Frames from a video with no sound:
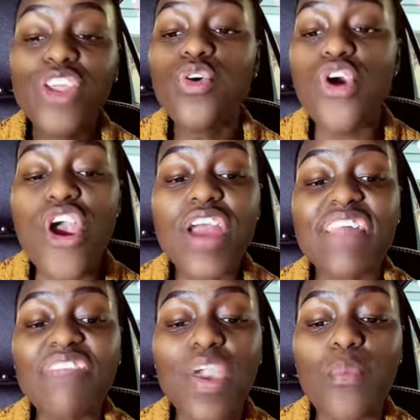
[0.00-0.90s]
And you
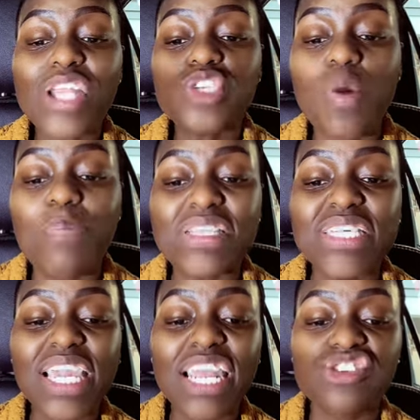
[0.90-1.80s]
heard that they went to a
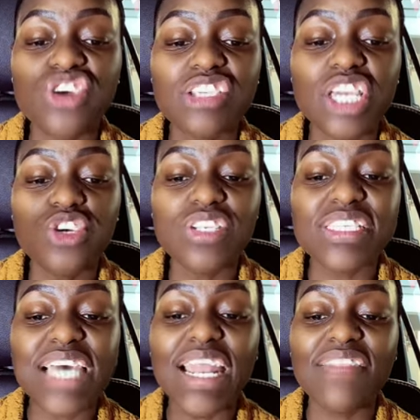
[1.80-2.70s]
particular church, and you
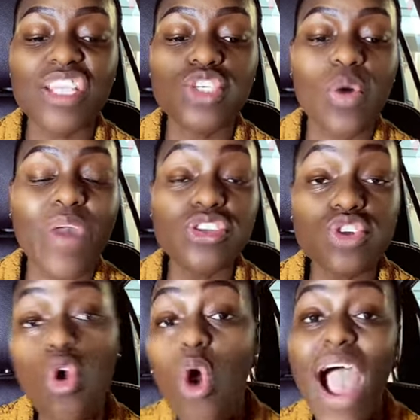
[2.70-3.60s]
decided that you were going
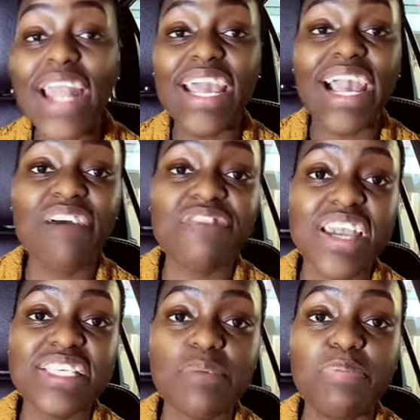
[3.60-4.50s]
to go
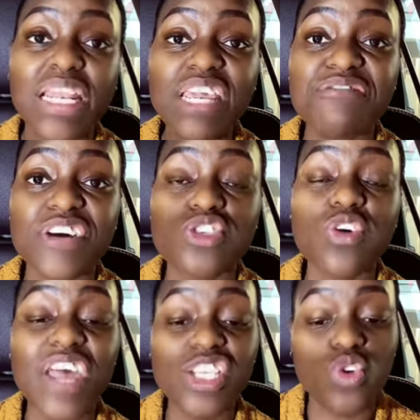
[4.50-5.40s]
undercover as a believer
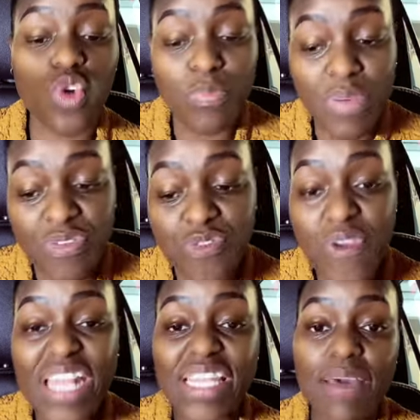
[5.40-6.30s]
so that you could
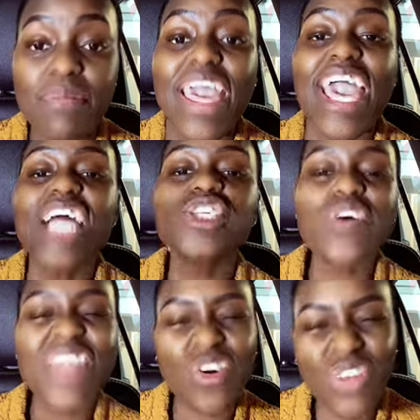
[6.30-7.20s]
befriend them and
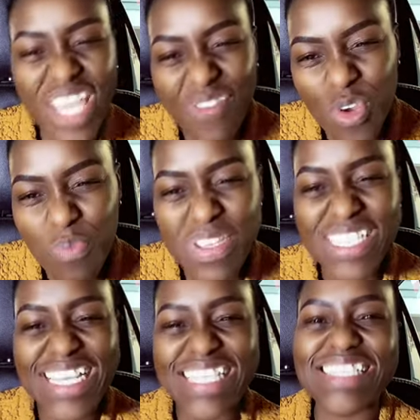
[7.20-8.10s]
so they could give you
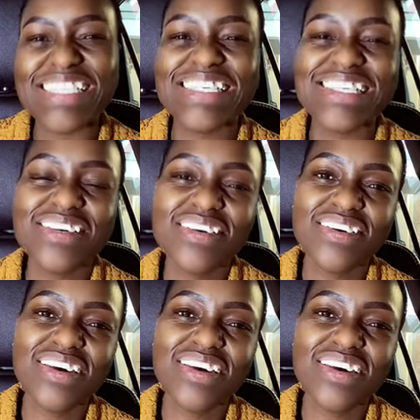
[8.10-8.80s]
business.